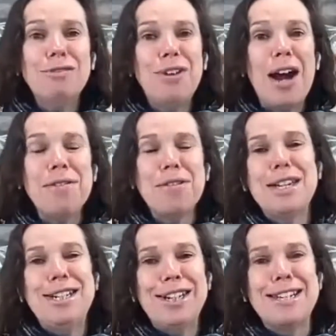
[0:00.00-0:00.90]
rather
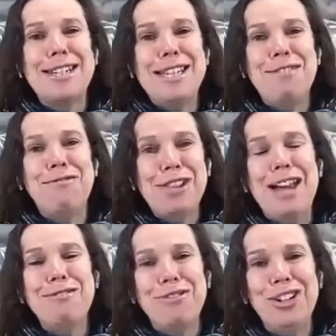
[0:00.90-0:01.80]
than just the
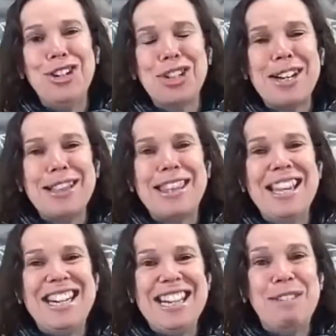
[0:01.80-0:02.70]
flat version
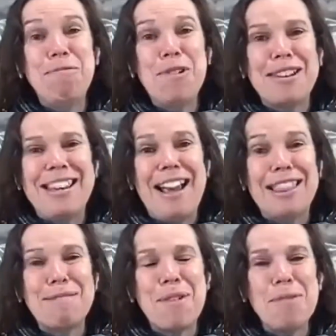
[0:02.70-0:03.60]
that is blocking at
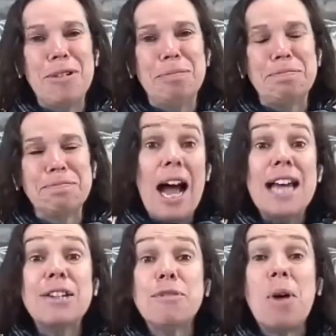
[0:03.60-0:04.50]
the moment.
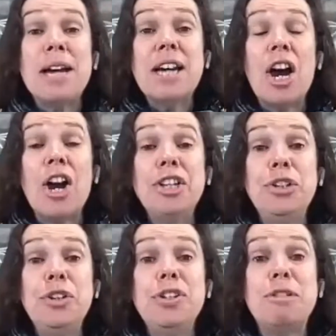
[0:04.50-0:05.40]
As a reminder, I
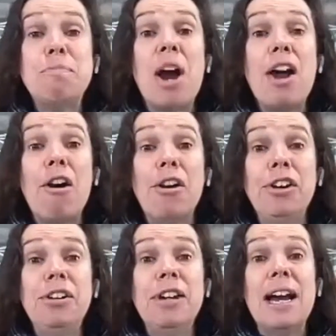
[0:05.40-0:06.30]
used my
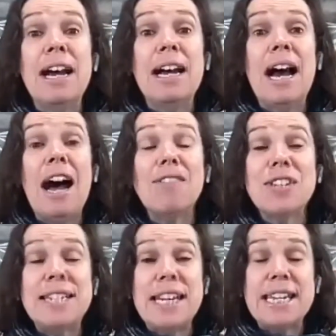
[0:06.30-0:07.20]
own
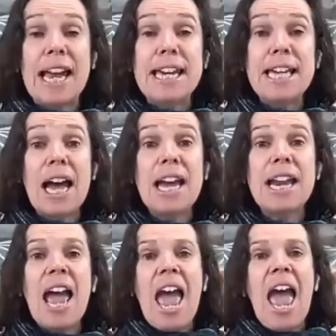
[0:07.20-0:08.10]
Harvest DK
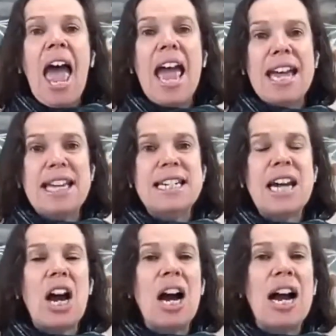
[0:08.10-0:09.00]
yarn, and
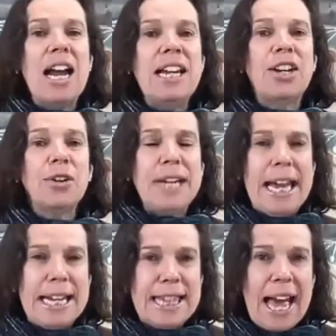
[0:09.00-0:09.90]
I
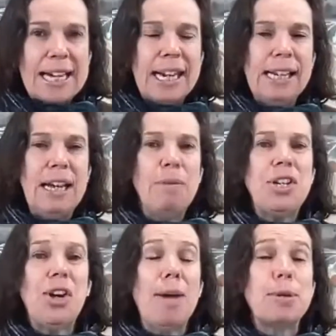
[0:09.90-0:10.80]
created that color,
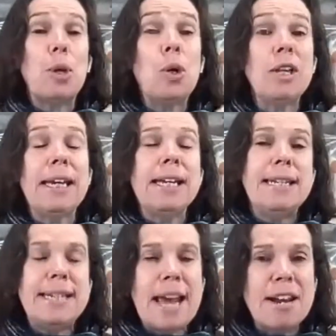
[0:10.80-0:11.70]
which I'm calling
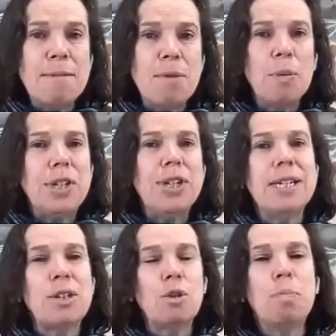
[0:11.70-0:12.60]
denim, which
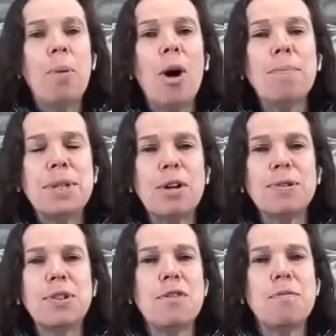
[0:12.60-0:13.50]
is little pops
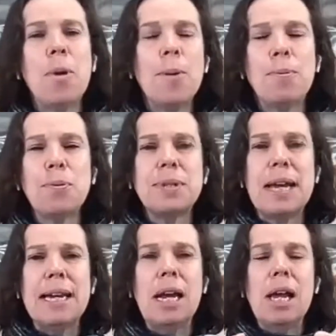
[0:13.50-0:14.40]
of sort of purples
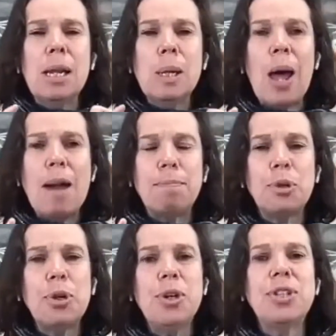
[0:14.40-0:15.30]
and light
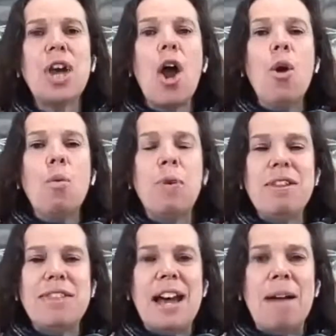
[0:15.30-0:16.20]
blues
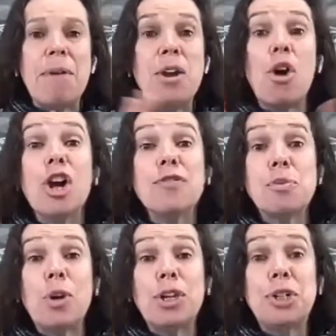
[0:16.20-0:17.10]
with an
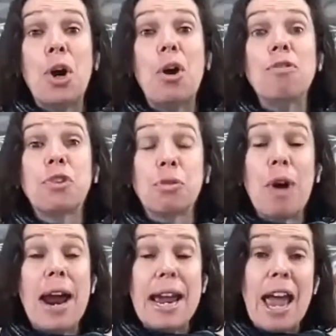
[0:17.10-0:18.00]
overwash of
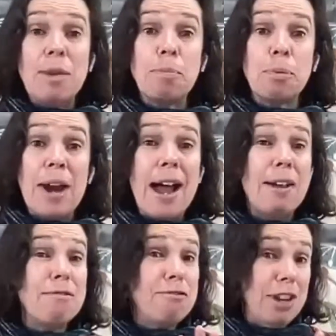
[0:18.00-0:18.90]
grey and
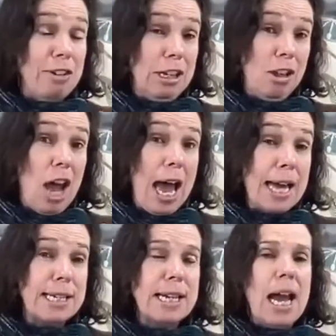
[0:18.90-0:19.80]
brown, very
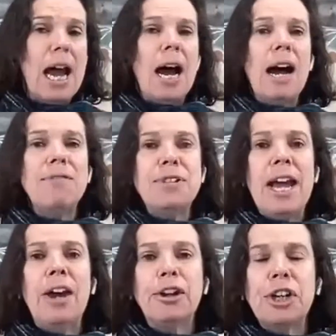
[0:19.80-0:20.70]
light. I've
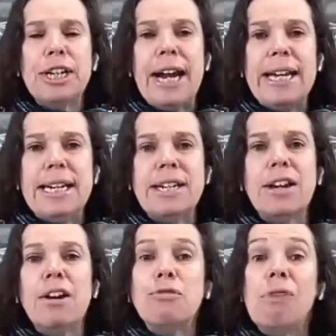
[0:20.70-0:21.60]
now created
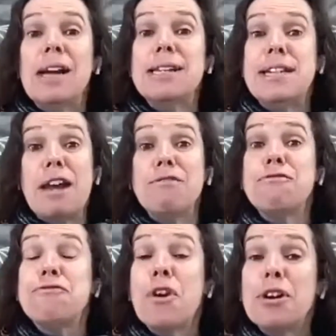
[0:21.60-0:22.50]
rust and
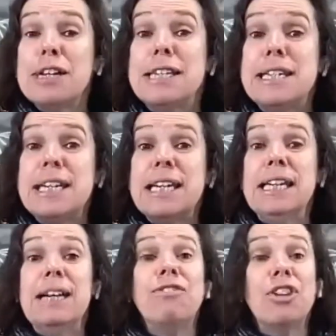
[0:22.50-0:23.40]
forest
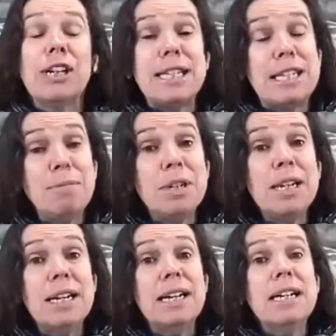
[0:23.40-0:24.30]
in a very
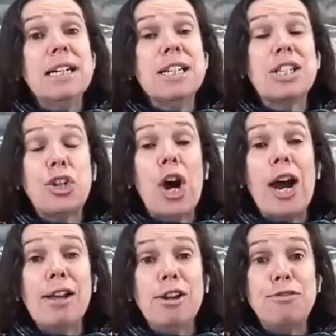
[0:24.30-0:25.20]
similar
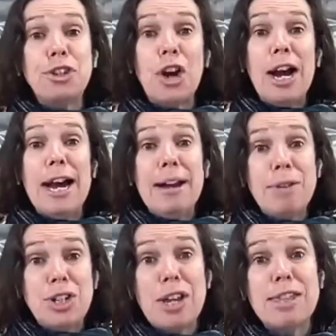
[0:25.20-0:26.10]
style of dye,
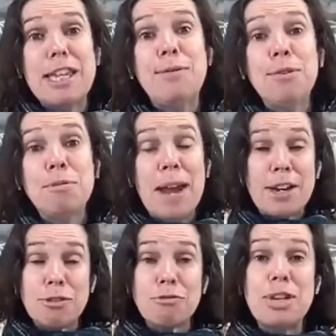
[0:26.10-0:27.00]
which I think would
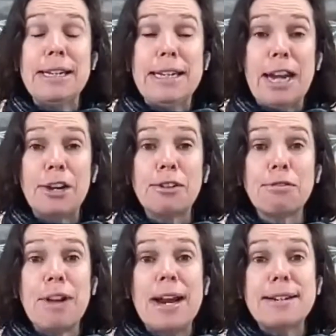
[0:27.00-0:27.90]
make really
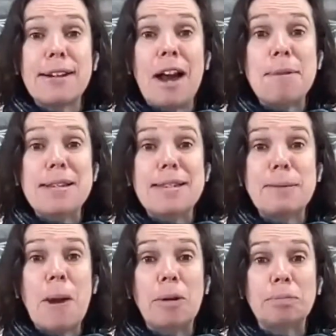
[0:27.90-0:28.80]
great garments as
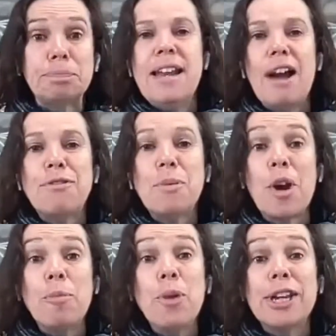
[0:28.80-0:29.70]
well. Now for what
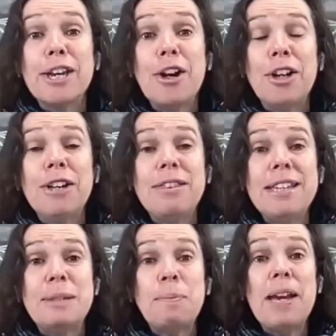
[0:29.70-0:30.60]
I'm working on
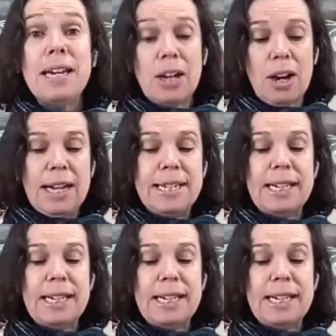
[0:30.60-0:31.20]
this week, I